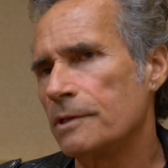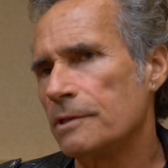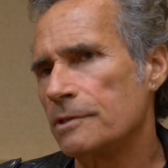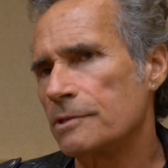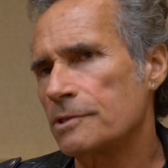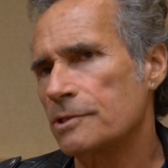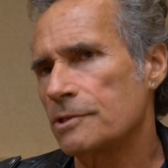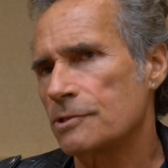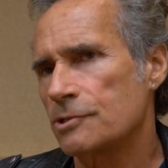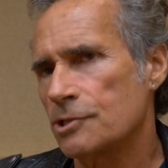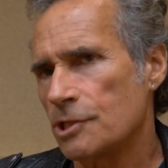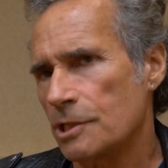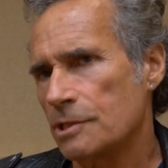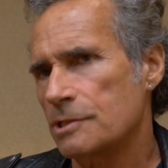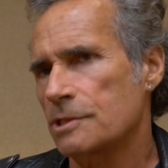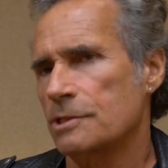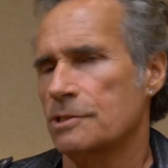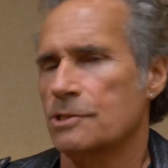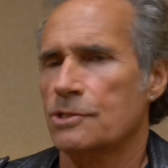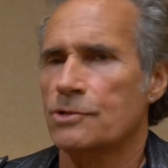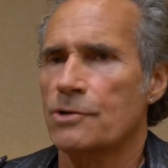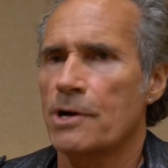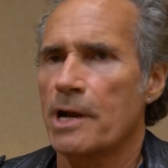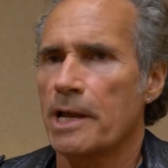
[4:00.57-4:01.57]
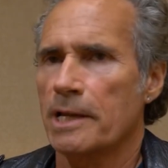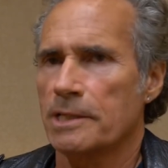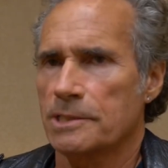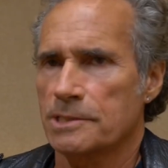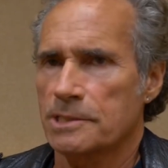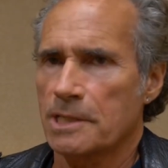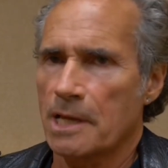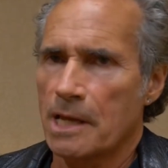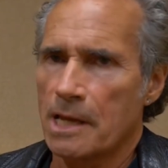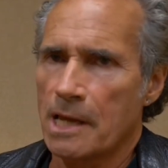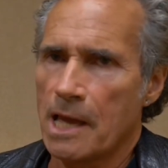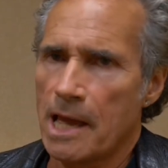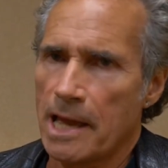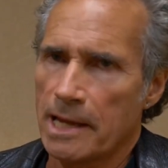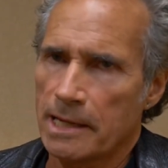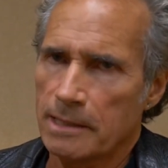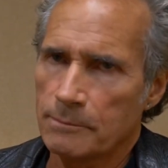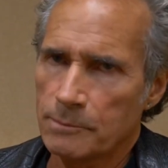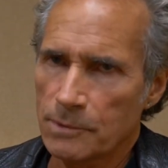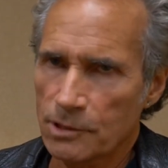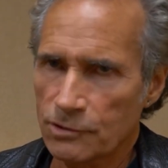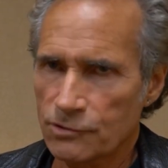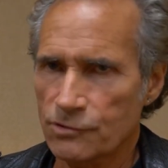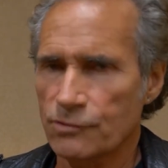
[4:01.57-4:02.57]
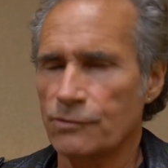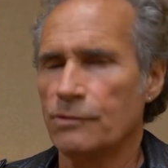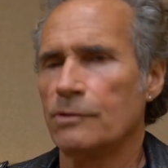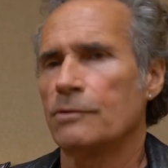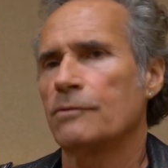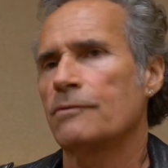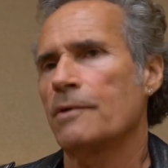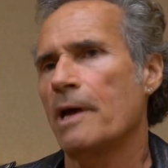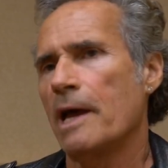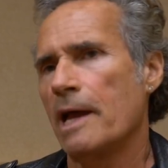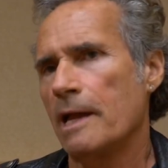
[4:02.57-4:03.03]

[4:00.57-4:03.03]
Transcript: is Jesus Christ. I am the truth.